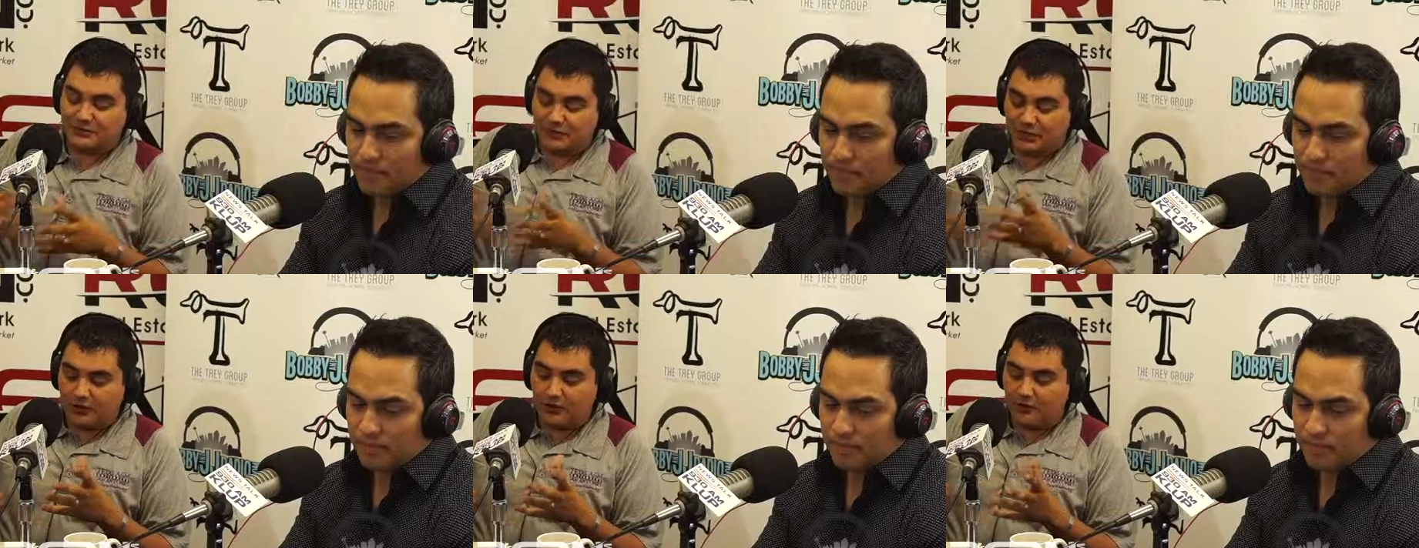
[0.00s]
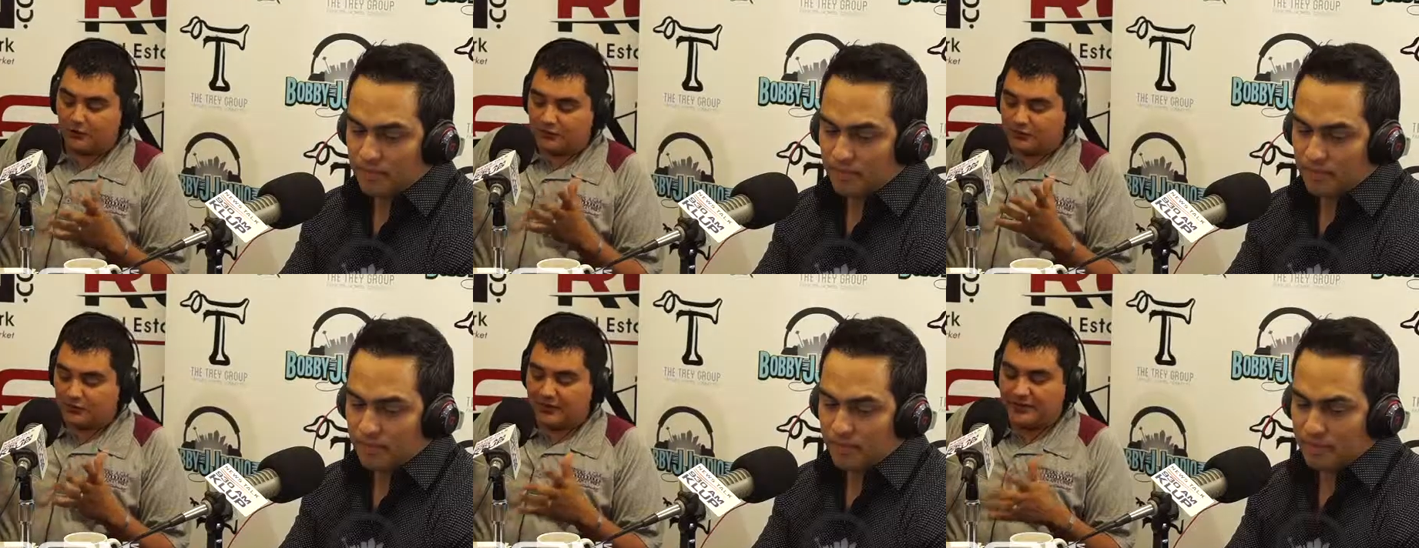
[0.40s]

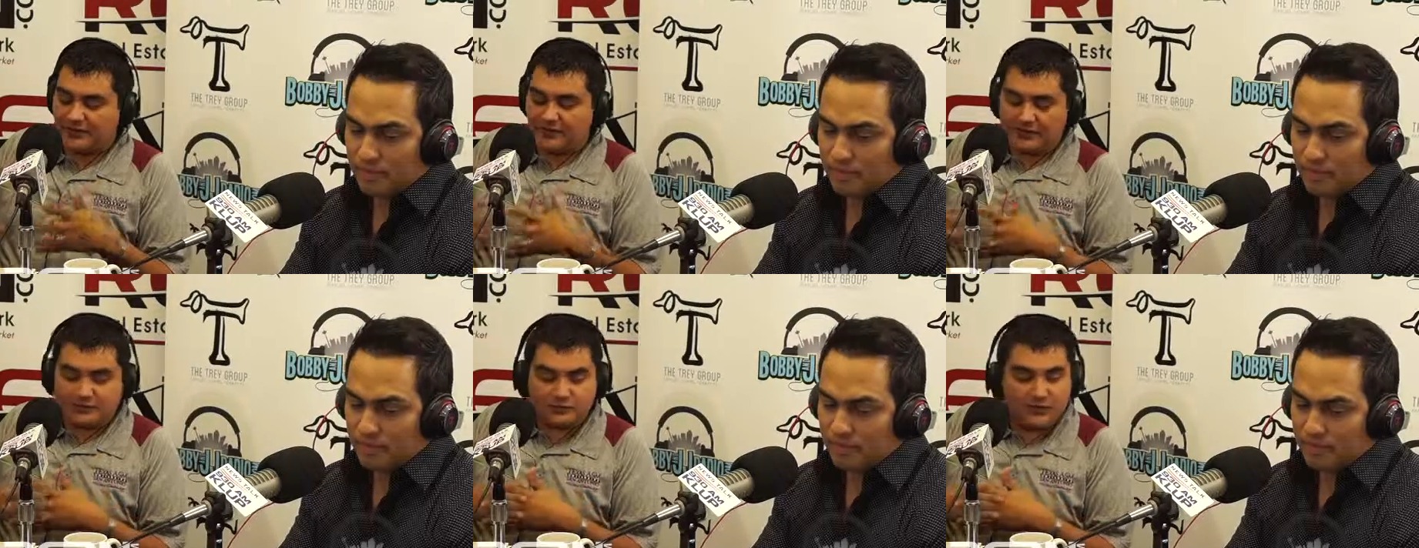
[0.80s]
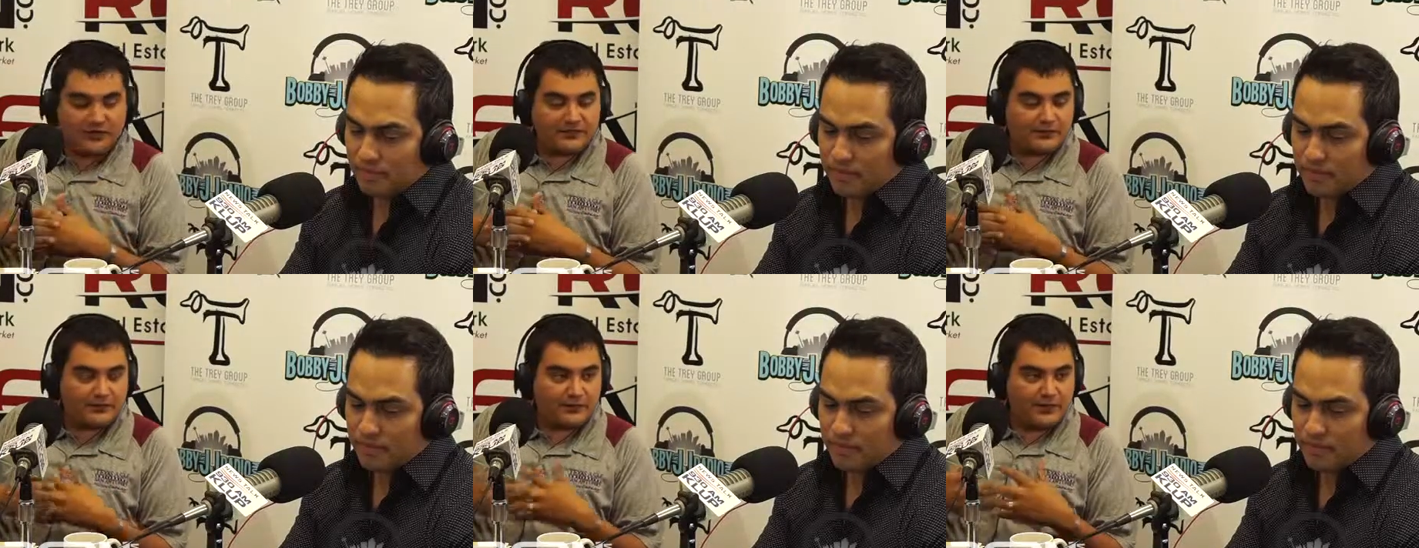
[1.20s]
Speaker 1: so so that that's
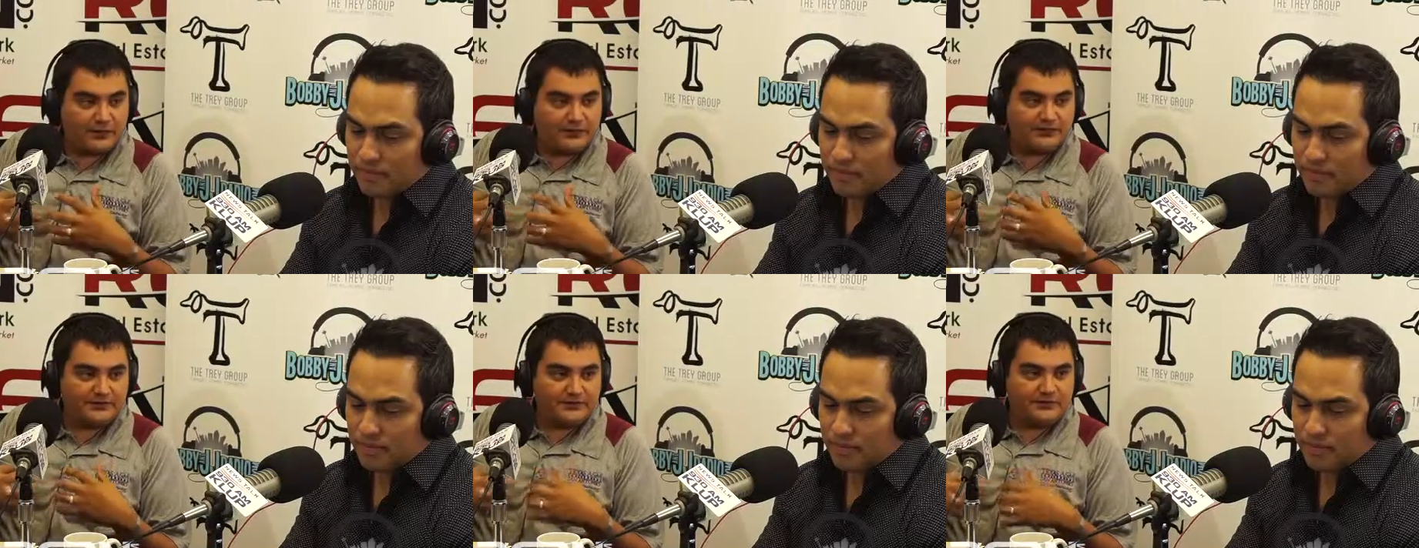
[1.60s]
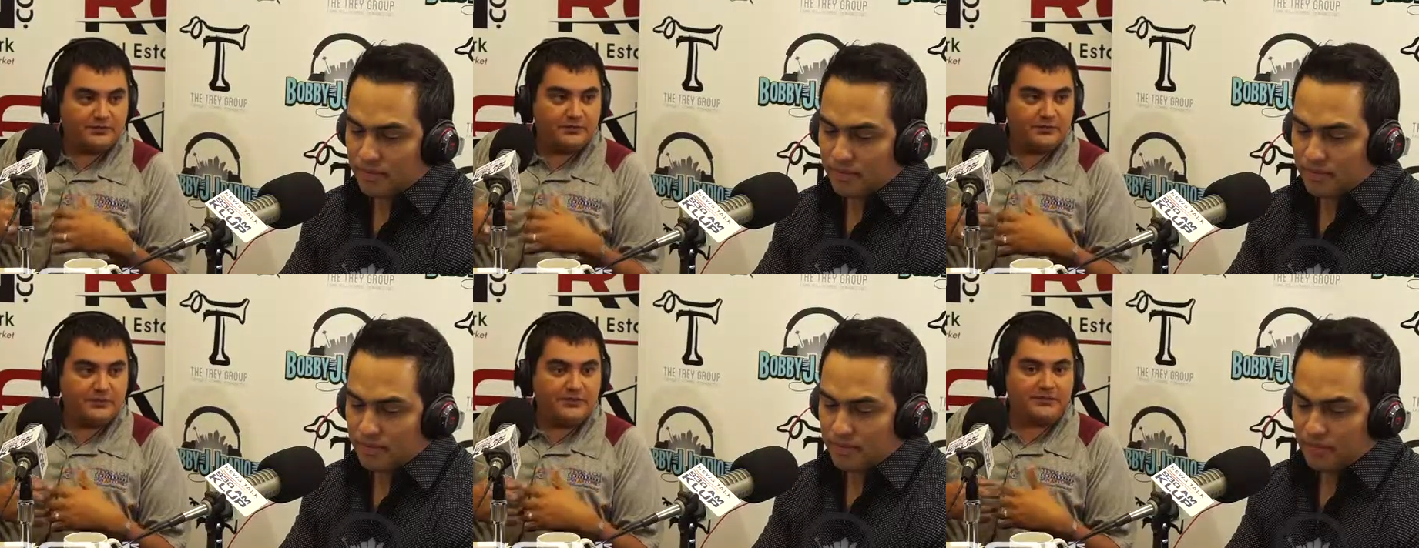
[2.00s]
why it's very
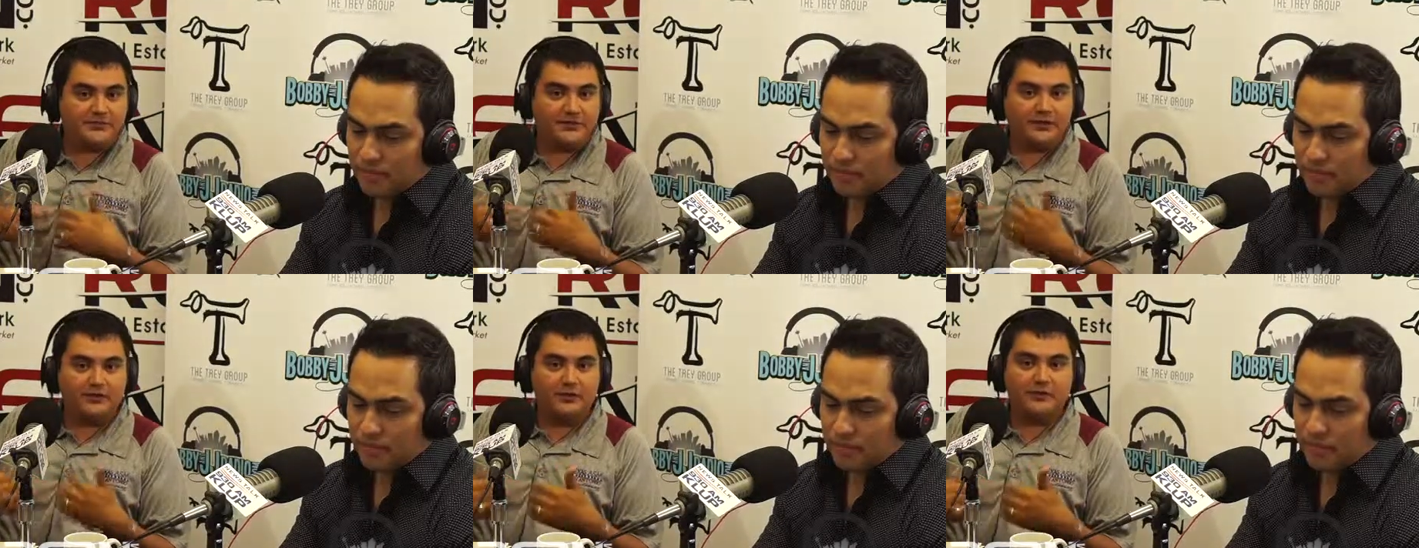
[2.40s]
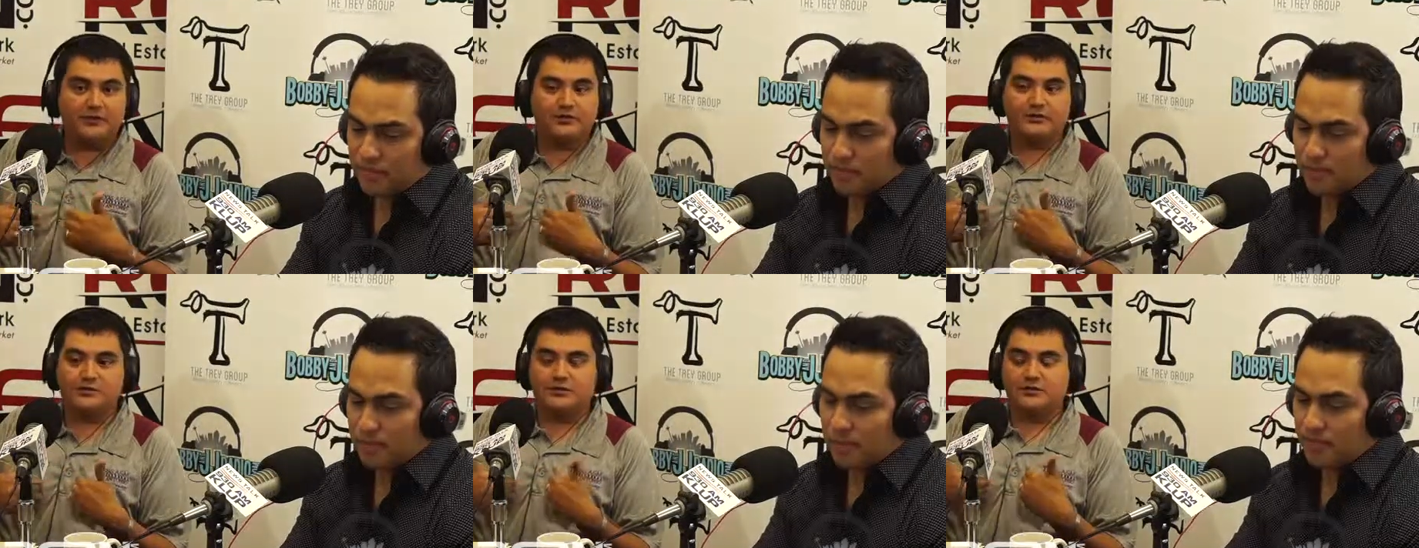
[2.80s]
sincere to me because I know
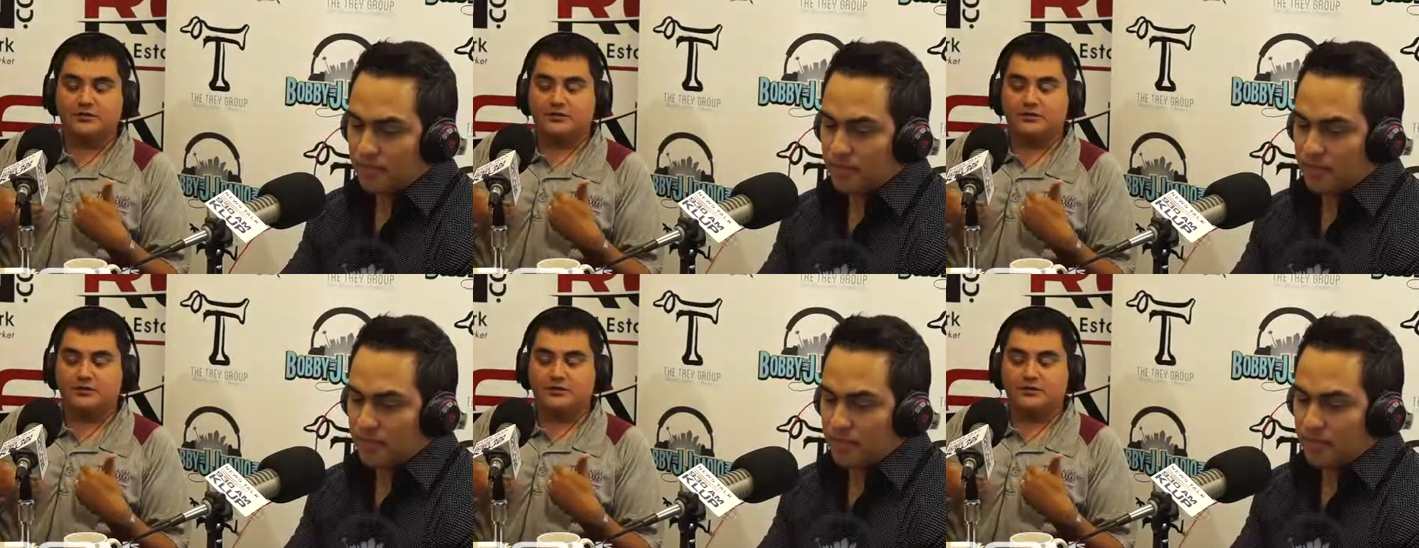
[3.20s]
there's